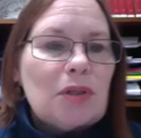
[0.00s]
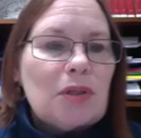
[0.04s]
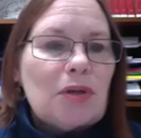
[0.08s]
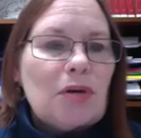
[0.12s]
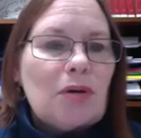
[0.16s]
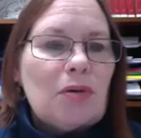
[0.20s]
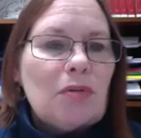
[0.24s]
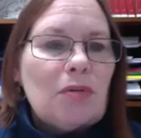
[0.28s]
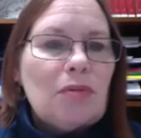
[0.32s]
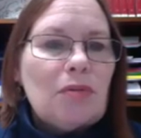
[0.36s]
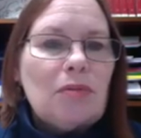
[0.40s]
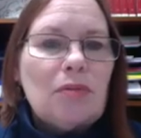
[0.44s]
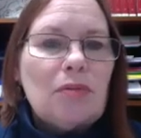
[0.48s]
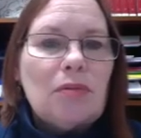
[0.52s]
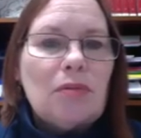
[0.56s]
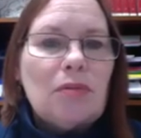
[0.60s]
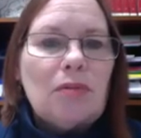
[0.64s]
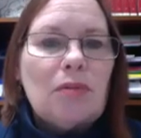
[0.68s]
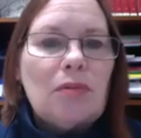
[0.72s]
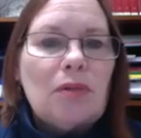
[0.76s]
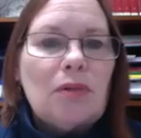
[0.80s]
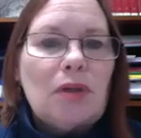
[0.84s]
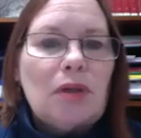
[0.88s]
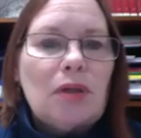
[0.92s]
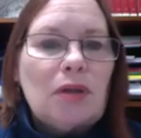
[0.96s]

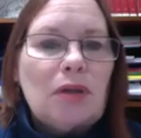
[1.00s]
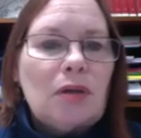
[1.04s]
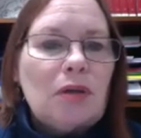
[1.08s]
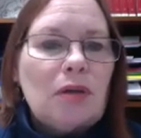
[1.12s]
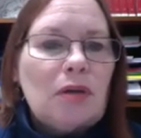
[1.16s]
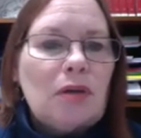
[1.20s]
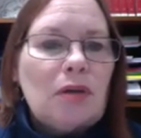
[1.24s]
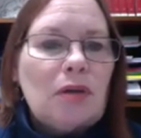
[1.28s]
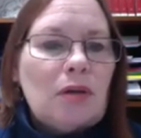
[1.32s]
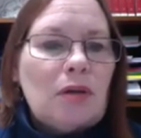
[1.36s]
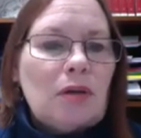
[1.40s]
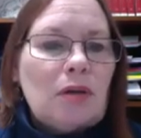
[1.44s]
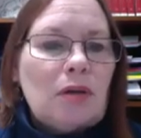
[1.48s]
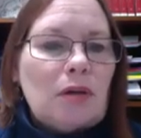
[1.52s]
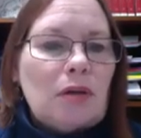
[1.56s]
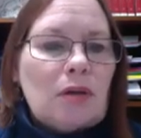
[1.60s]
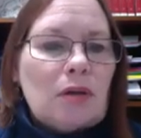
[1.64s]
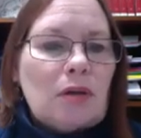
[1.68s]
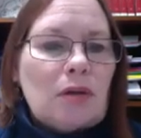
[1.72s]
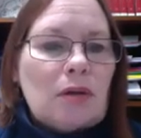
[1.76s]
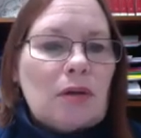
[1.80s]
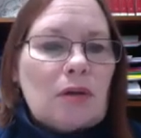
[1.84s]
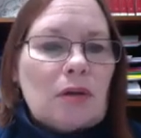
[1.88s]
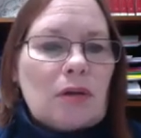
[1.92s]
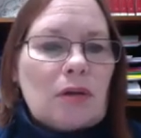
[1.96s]

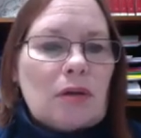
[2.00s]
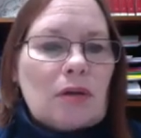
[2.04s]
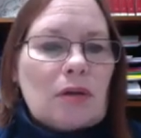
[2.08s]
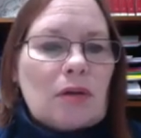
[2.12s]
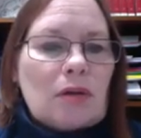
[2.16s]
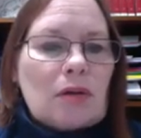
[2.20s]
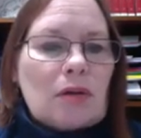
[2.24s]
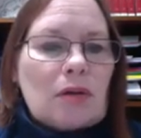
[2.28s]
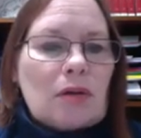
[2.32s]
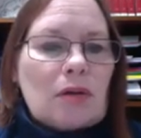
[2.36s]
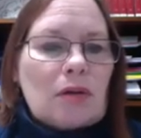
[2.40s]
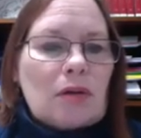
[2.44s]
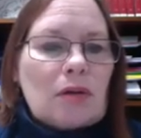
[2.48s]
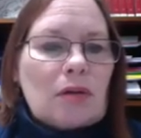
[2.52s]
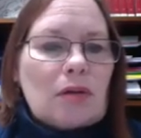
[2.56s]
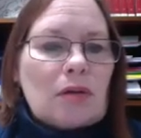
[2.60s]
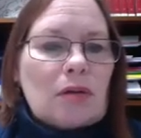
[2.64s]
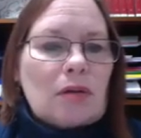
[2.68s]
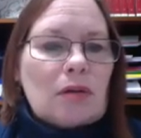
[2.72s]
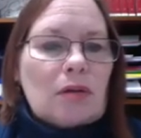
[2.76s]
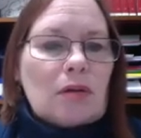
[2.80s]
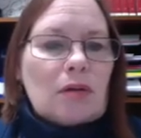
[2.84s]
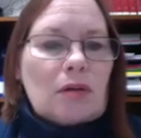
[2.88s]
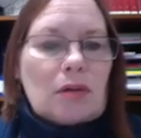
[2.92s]
(silence)